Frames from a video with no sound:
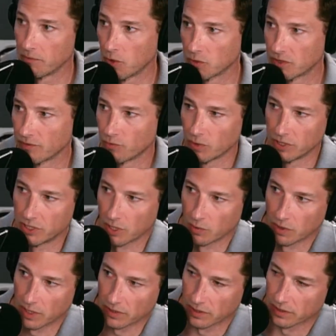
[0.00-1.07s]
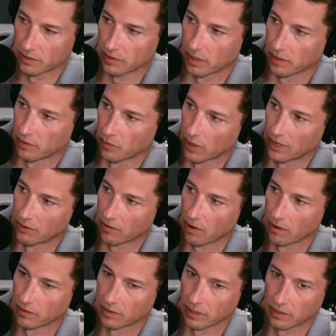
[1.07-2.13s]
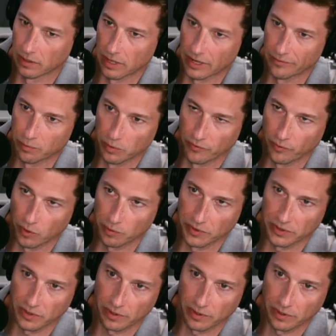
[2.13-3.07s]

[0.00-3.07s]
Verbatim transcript: most of what Joe does is uh, greater art than a lot of performance